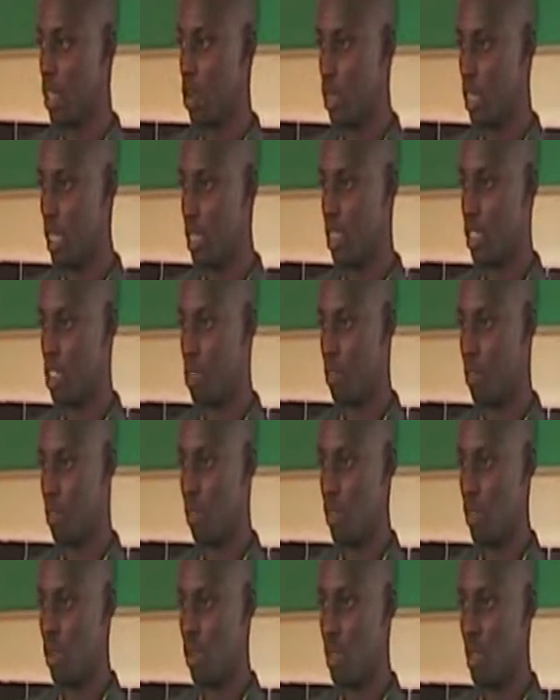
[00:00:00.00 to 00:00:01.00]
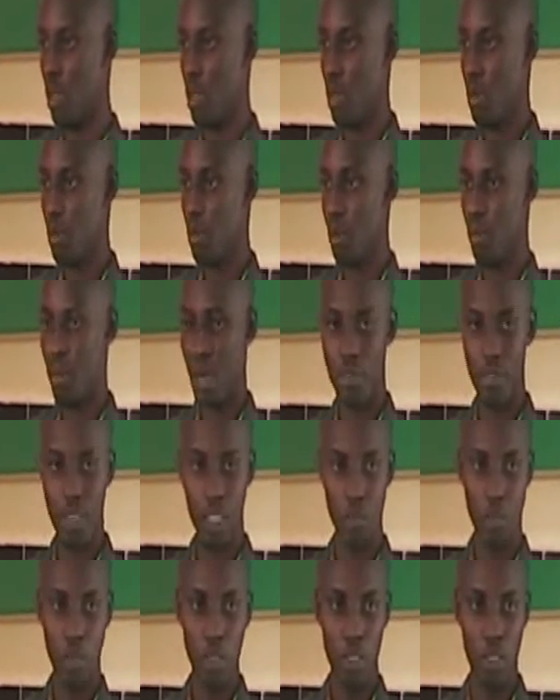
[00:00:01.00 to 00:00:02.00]
currencies before.
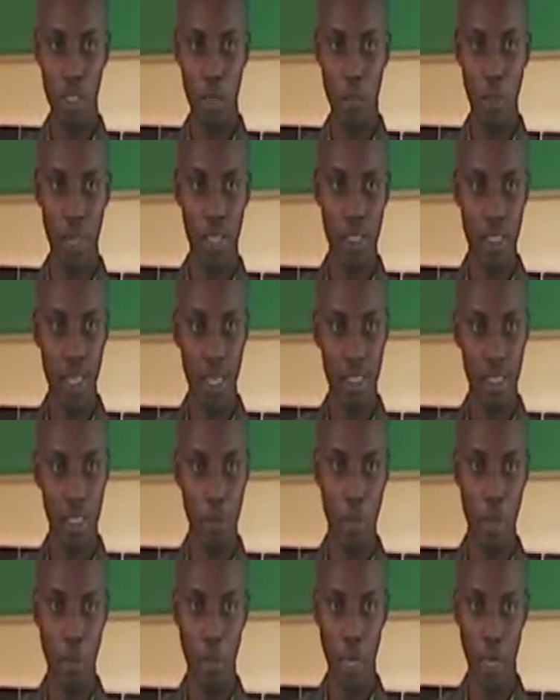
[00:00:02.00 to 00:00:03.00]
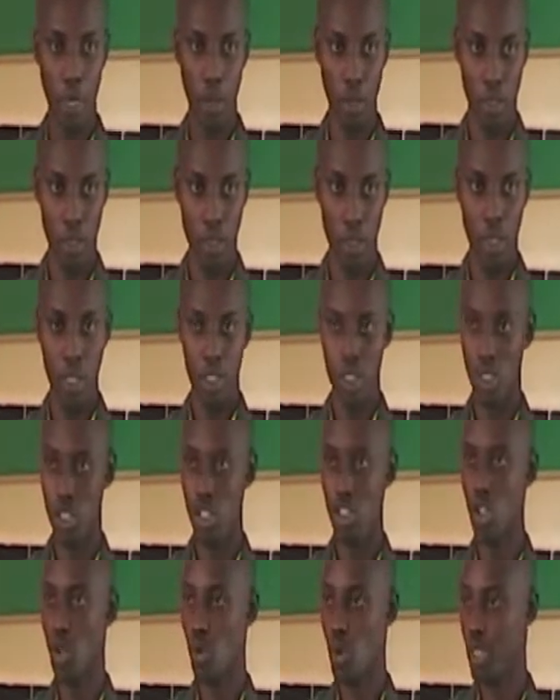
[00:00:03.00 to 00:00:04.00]
Perfect money, they pay as they pay power. So,
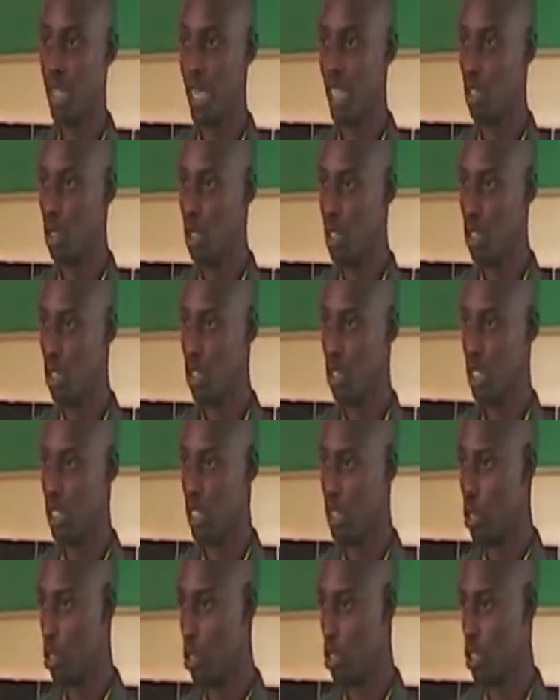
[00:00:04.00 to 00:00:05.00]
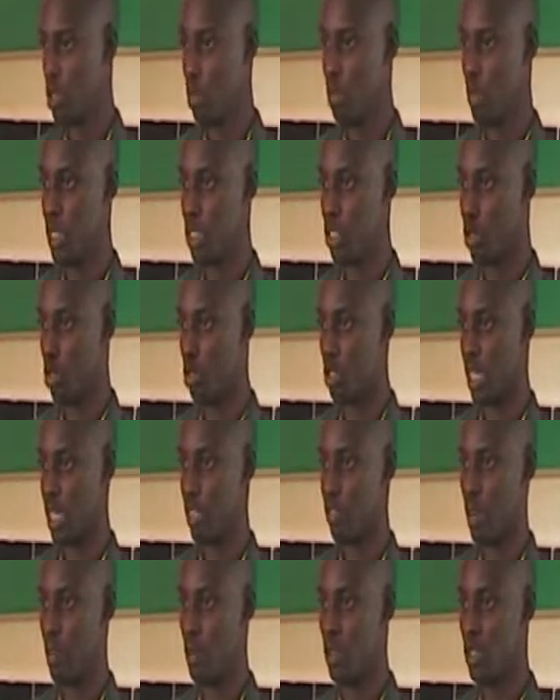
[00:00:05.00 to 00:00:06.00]
you know, when you are using those means to
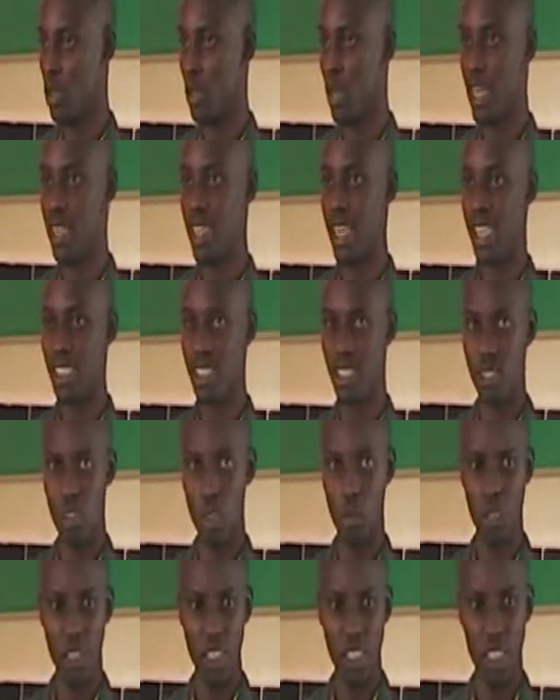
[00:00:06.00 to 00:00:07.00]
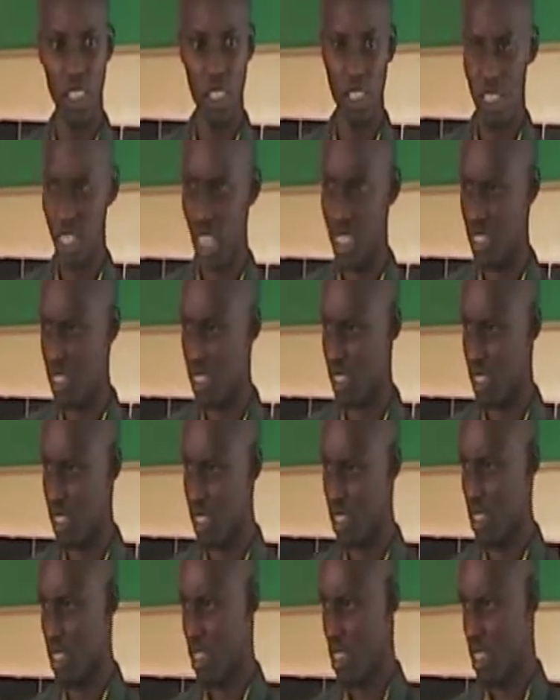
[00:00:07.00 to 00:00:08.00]
transfer money on like that, some hidden charges
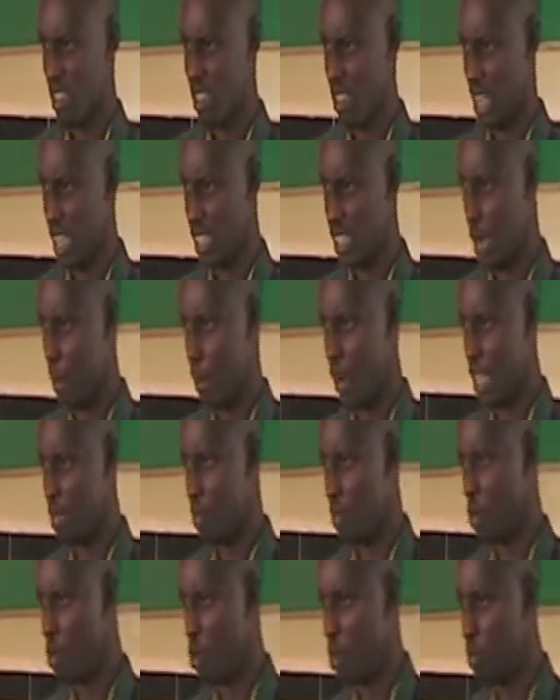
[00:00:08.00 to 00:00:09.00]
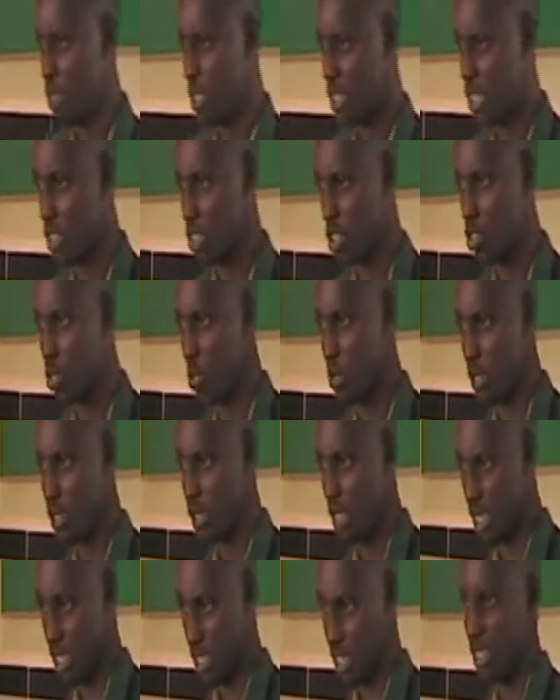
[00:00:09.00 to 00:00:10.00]
that apply maybe 1% or
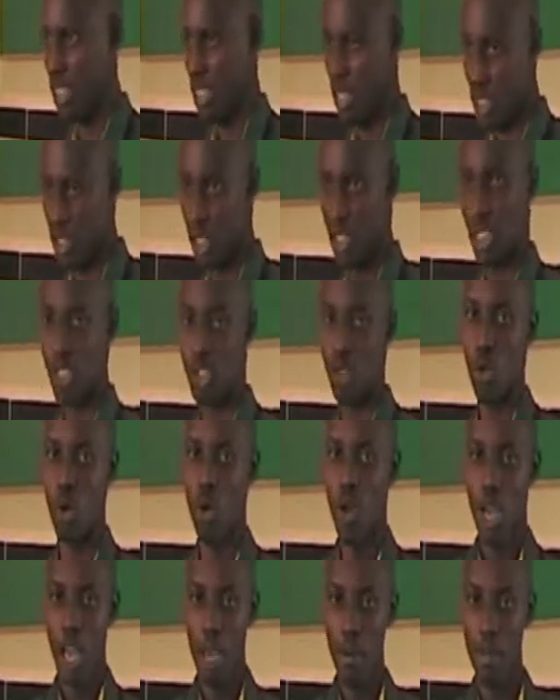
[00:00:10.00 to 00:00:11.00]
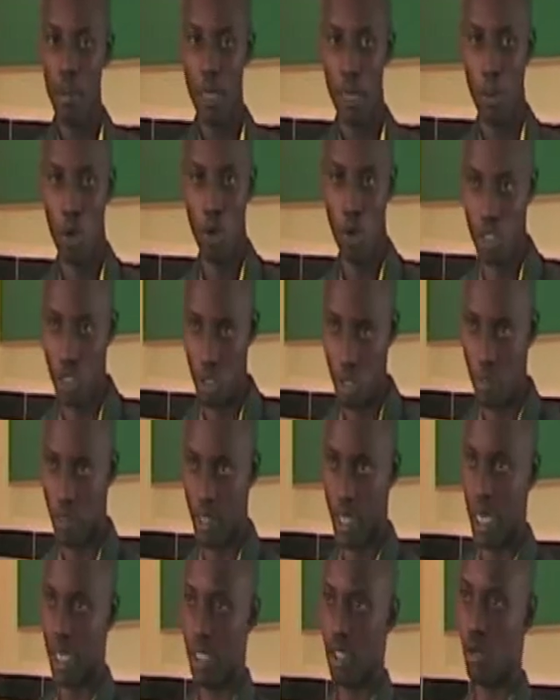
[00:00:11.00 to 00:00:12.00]
2%. So MMM cuts off
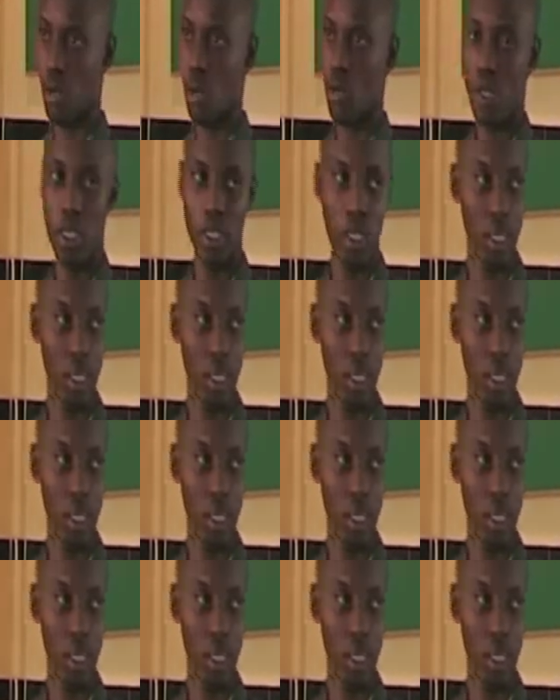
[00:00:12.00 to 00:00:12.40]
that. So in